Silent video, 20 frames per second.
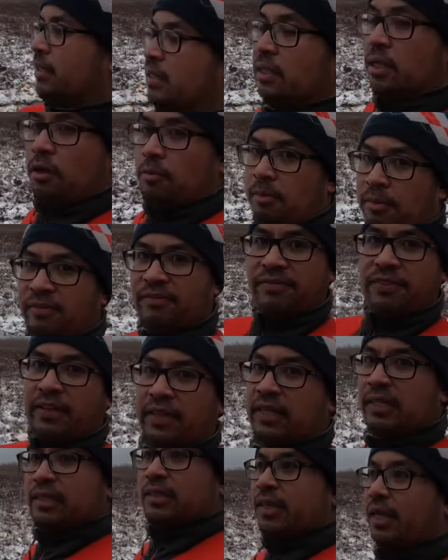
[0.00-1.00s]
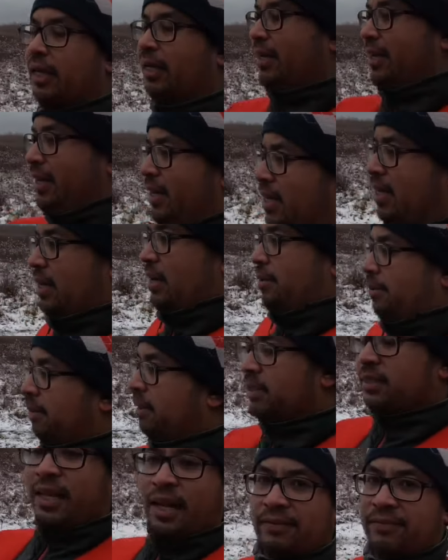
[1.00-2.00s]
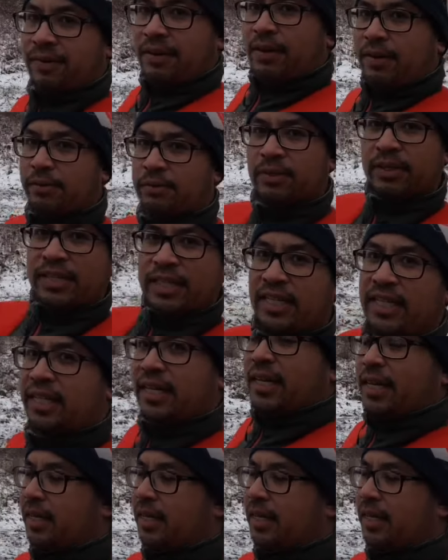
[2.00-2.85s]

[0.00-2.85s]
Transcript: an open field, but it's not very windy.